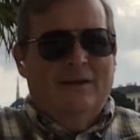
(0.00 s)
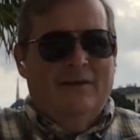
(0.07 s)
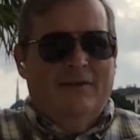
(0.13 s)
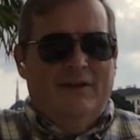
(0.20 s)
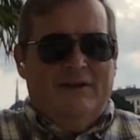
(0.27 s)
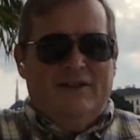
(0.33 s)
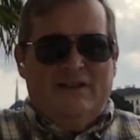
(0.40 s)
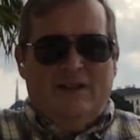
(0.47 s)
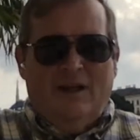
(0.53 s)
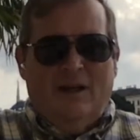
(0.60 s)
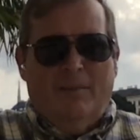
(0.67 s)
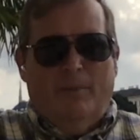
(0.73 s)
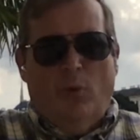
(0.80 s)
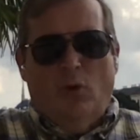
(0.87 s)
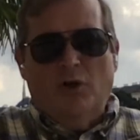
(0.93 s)
this is a
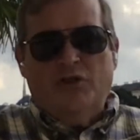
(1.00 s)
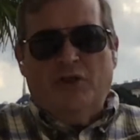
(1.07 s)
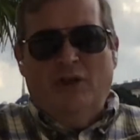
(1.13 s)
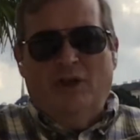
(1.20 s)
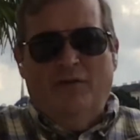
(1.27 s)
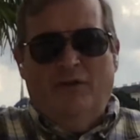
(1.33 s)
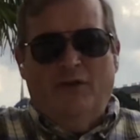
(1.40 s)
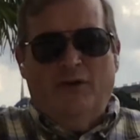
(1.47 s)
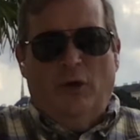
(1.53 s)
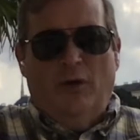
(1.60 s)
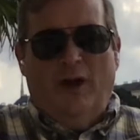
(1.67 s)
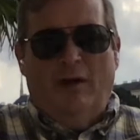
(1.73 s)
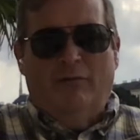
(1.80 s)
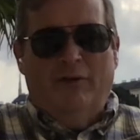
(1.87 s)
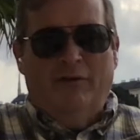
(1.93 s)
portion of the
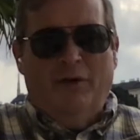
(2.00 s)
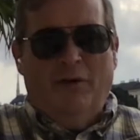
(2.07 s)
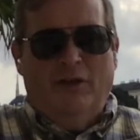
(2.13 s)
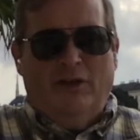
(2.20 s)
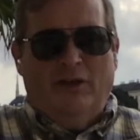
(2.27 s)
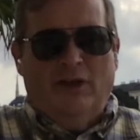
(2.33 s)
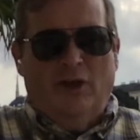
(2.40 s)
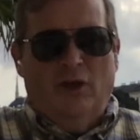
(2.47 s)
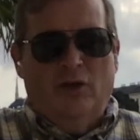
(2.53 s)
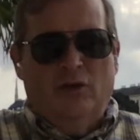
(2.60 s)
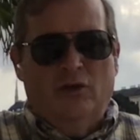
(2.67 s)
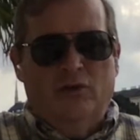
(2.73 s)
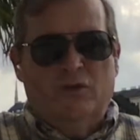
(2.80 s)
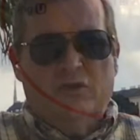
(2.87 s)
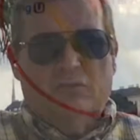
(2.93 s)
Donau River that
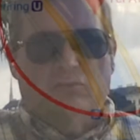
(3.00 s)
goes